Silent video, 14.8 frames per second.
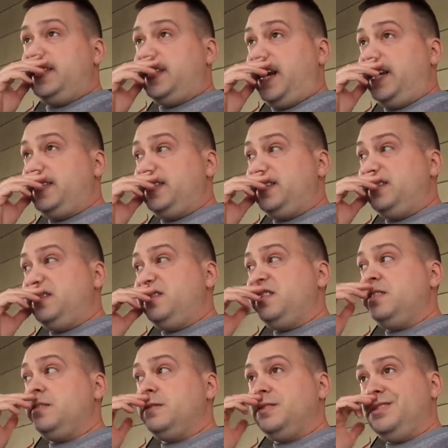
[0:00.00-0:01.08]
Jason
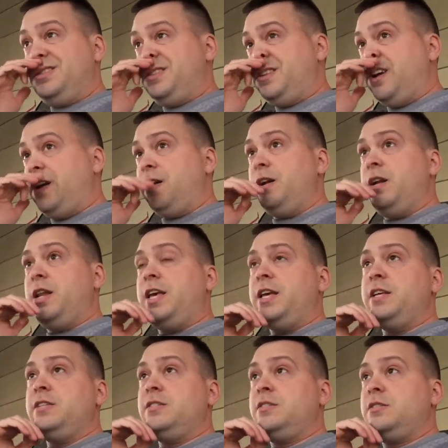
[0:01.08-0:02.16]
started
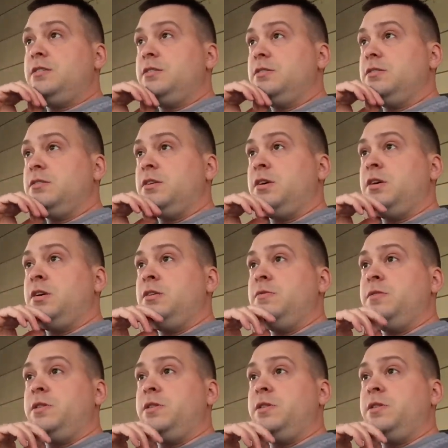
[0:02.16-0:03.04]
his uh,